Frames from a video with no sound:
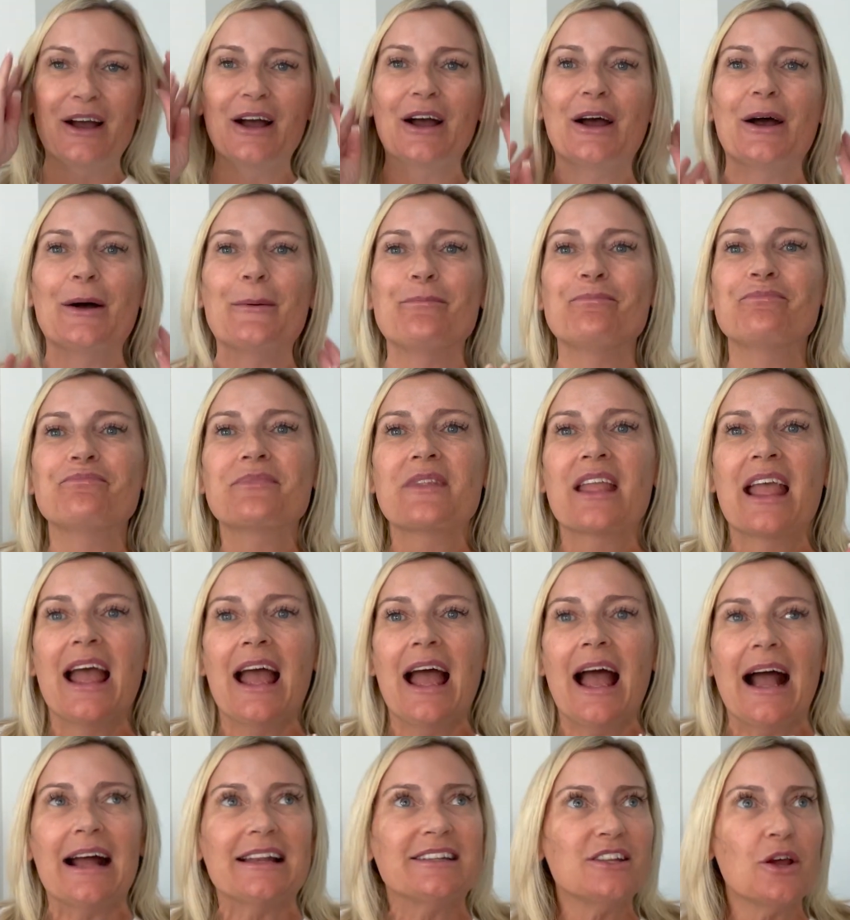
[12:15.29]

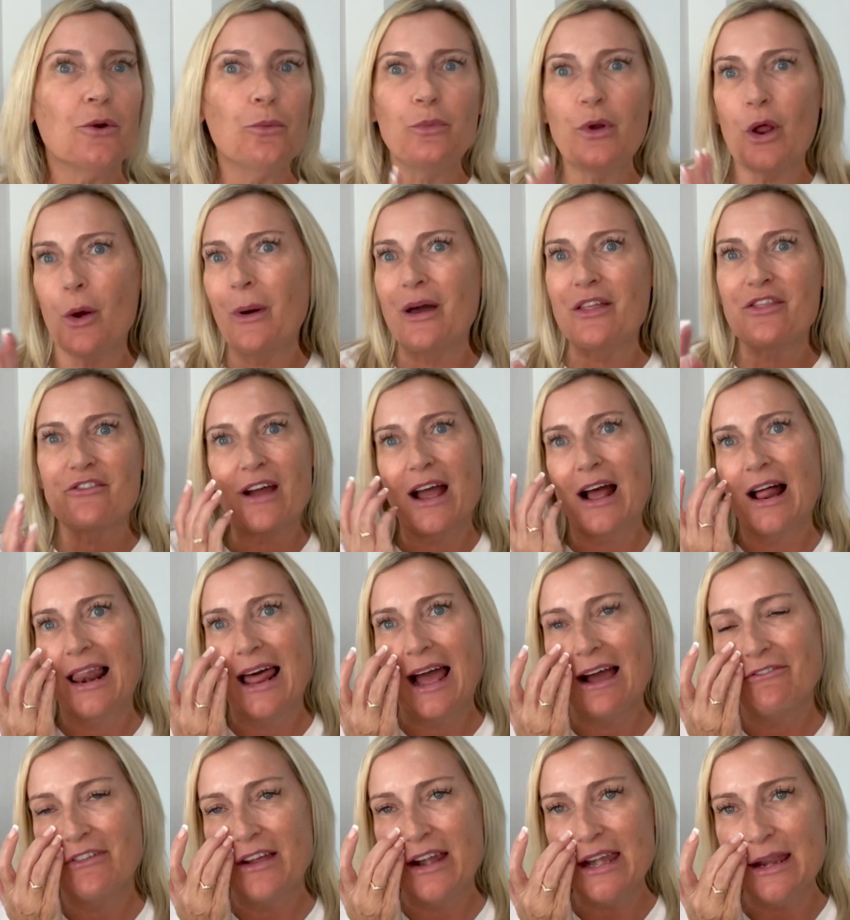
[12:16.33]
I don't know whether I'll
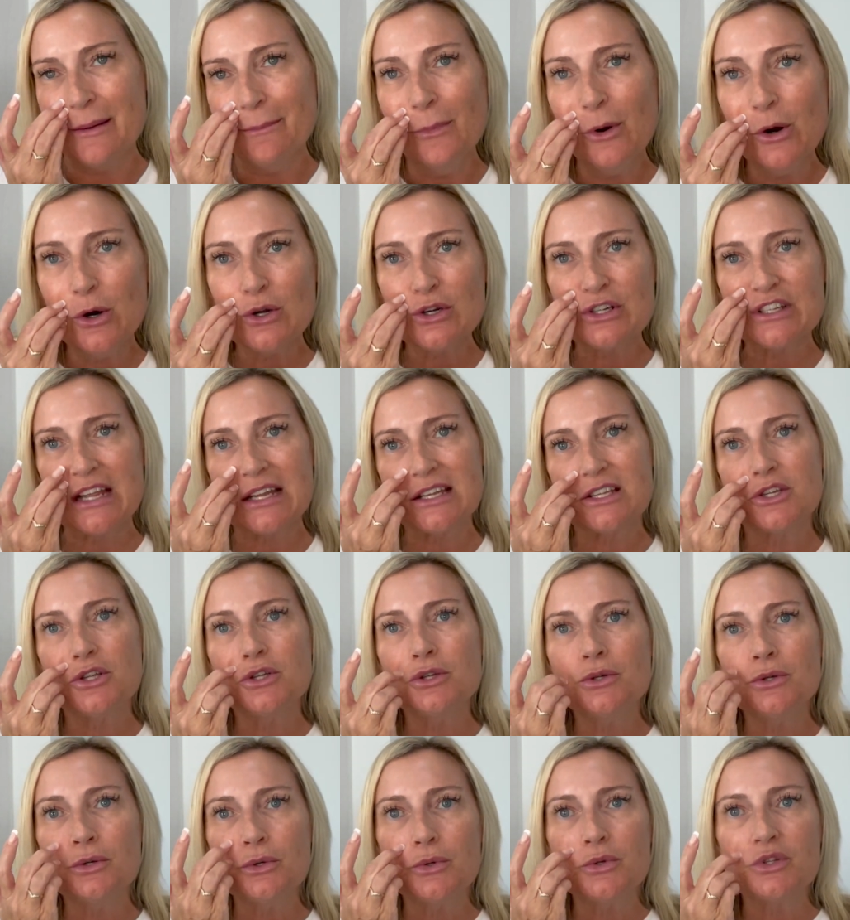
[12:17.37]
have any more
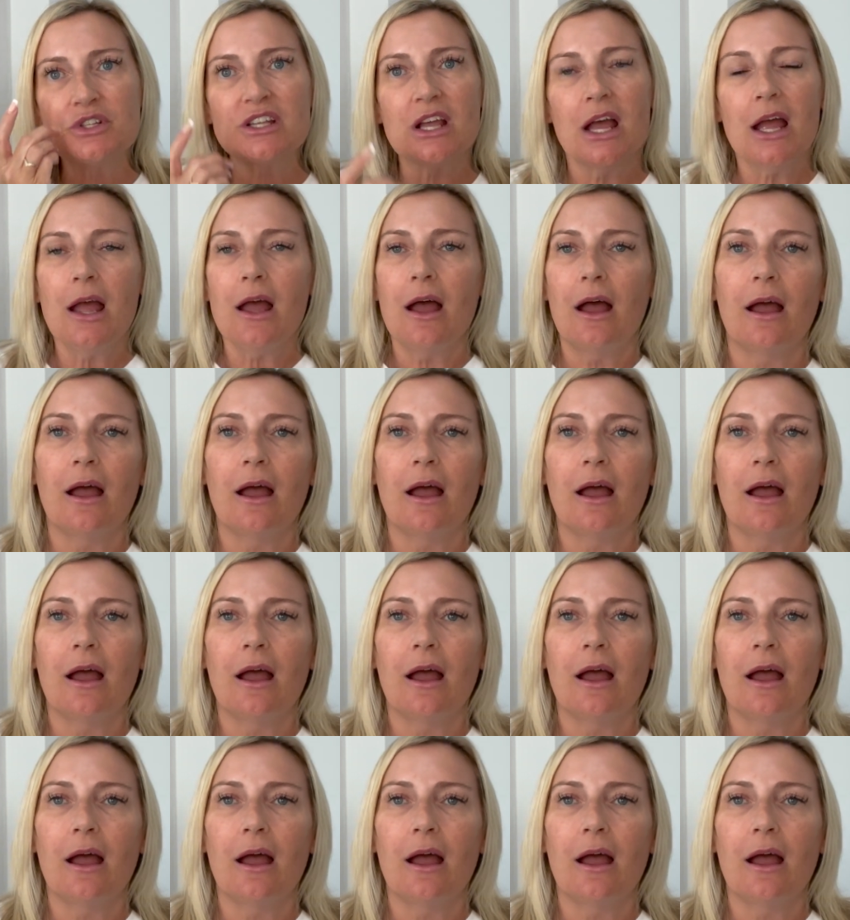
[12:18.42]
tattoos,